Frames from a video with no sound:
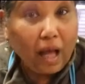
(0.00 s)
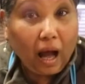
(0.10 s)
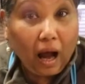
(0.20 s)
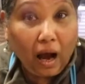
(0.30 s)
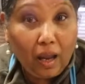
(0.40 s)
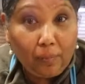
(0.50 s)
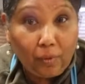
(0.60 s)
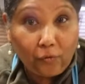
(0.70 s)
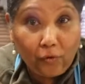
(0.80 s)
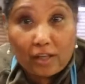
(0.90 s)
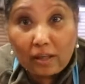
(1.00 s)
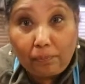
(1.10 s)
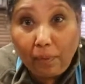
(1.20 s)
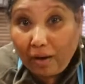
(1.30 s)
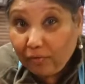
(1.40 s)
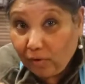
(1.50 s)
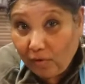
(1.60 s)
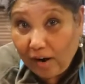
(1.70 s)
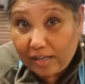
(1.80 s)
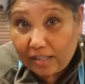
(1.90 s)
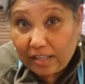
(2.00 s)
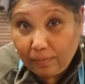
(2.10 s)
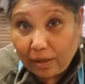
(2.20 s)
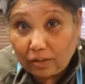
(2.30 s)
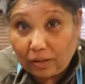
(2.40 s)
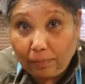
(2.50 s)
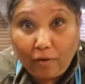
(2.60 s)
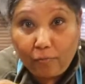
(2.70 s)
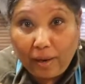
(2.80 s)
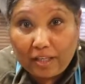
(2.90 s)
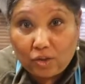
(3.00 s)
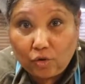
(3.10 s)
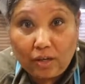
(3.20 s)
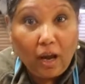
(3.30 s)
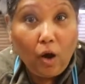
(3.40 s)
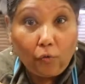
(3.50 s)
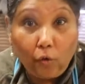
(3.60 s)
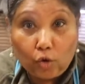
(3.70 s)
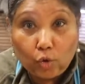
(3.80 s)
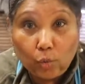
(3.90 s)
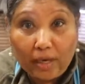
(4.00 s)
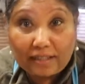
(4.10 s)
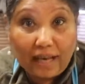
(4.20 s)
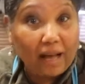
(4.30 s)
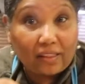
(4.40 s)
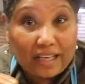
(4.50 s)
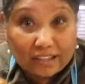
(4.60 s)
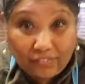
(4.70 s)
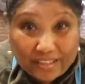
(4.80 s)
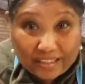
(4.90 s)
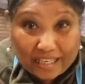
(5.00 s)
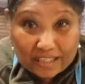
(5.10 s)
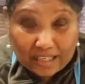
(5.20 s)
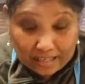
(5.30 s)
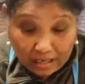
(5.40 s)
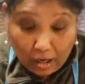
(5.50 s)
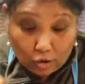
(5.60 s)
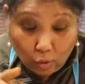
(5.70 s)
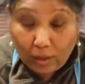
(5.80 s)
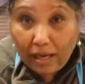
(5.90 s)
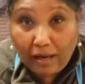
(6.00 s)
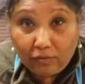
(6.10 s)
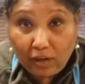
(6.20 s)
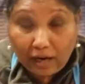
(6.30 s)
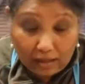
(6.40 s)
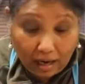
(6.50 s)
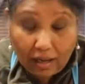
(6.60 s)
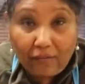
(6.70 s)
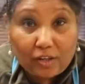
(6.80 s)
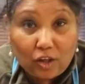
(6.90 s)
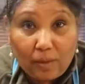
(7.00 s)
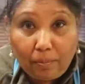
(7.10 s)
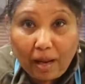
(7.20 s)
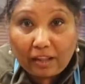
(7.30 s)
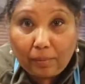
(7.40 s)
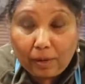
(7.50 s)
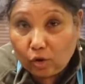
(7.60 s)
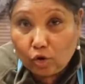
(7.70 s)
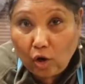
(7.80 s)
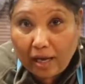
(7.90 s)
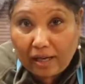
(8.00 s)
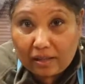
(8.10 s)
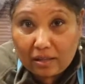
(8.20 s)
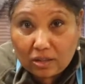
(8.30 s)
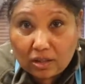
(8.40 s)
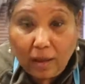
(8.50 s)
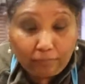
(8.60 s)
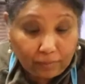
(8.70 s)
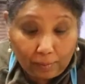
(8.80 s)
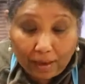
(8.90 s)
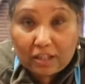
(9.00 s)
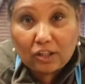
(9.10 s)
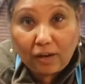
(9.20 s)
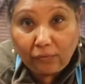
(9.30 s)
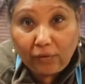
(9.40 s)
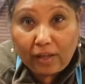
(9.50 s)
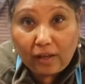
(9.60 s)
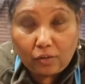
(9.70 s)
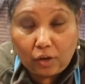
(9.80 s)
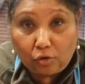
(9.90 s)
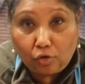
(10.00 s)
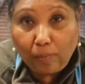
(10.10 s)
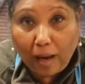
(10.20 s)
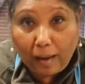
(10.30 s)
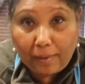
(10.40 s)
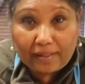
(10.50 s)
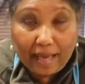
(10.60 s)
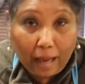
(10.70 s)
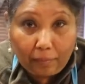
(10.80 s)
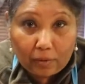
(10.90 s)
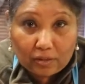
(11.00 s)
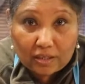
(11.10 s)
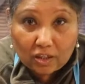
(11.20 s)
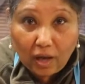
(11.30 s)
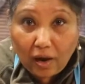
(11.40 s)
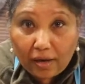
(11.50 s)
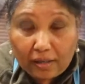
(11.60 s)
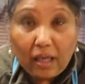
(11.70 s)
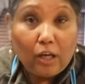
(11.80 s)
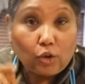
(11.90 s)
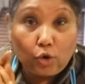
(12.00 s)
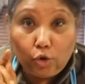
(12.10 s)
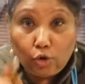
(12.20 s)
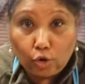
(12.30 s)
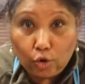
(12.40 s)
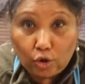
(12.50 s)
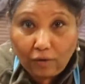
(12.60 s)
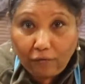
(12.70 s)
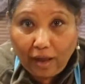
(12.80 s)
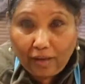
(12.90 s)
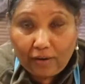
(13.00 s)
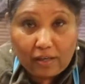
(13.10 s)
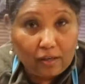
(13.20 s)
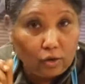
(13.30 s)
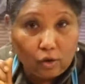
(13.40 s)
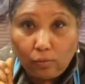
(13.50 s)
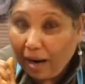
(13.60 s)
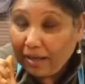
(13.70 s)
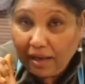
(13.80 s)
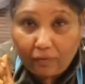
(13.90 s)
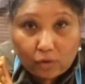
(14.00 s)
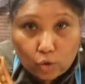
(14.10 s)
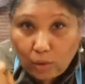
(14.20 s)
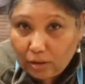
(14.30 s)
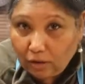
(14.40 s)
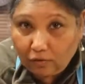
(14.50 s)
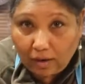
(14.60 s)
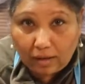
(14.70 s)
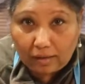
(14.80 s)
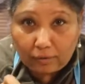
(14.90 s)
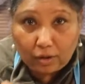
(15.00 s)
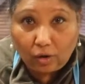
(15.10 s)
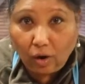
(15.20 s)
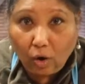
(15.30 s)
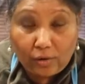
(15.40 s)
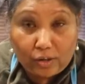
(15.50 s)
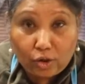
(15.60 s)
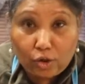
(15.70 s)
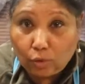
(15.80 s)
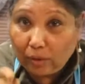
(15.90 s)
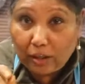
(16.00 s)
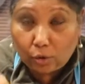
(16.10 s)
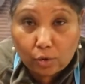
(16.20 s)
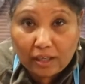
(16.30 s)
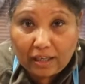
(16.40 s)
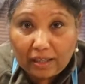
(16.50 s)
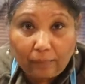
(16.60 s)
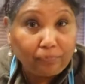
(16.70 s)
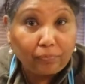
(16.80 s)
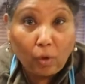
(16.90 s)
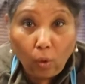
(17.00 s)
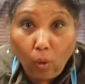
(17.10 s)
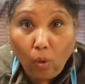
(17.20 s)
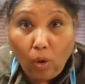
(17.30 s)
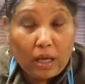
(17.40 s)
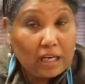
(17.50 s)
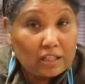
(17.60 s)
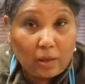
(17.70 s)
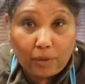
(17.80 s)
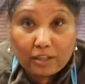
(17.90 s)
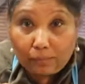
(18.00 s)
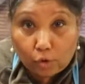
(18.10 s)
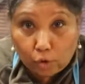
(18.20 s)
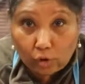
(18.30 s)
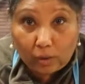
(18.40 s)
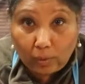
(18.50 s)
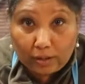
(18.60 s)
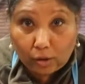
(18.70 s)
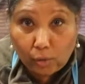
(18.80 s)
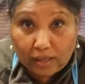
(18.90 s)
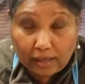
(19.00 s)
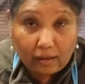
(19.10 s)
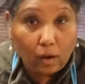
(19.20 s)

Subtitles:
I prefer the puff variety because the puff pastry for sweets, I think it's fantastic. So what I have done, I have actually made them into triangles by stuffing the rhubarb and the apples inside. So you choose the flavor. You might have a squeeze of orange juice when you're cooking it, or simply some sugar when you're cooking it.